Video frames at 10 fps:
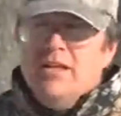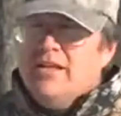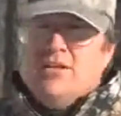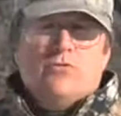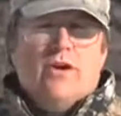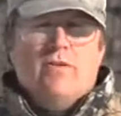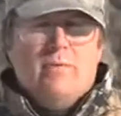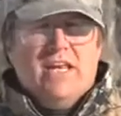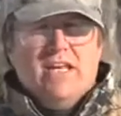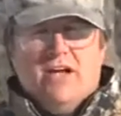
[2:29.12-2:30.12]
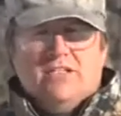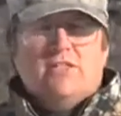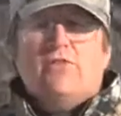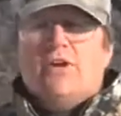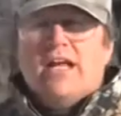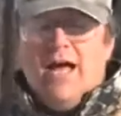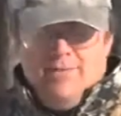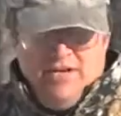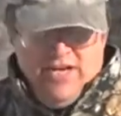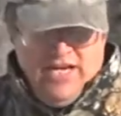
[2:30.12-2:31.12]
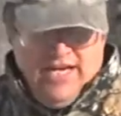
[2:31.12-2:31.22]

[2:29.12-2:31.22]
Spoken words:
That's what everybody does. It's very common.